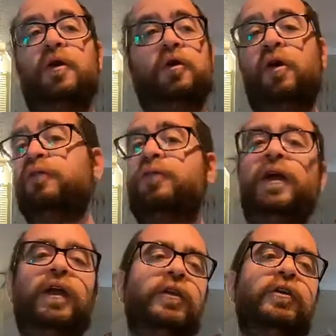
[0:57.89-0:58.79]

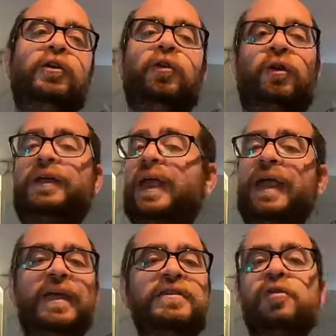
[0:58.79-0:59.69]
girlfriend, your
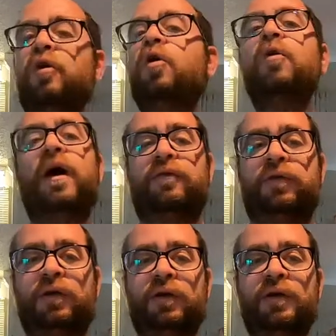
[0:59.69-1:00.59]
kids,
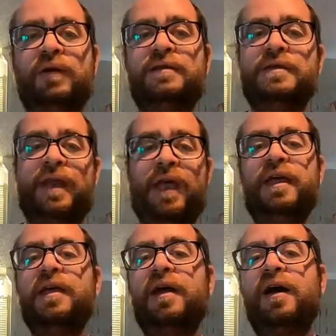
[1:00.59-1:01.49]
whoever.
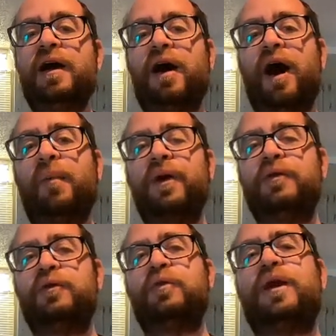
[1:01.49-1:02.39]
Today, I'm going
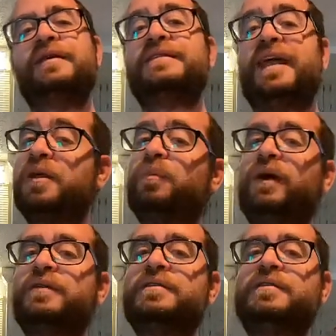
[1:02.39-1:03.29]
to do steak
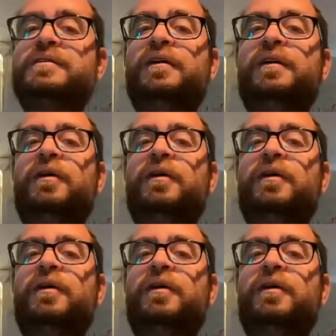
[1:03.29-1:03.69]
bites